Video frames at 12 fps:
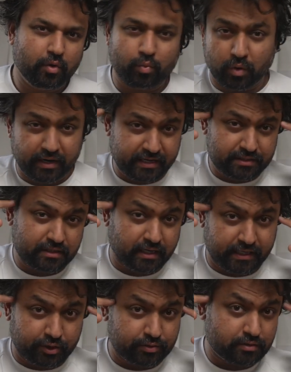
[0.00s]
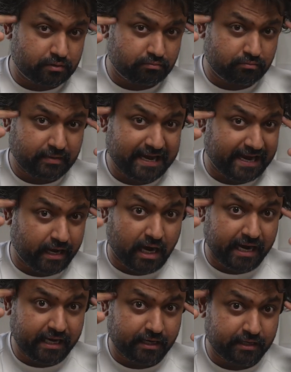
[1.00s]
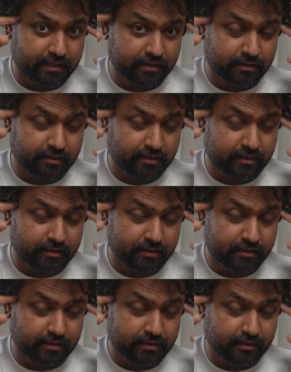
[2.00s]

One is I use AI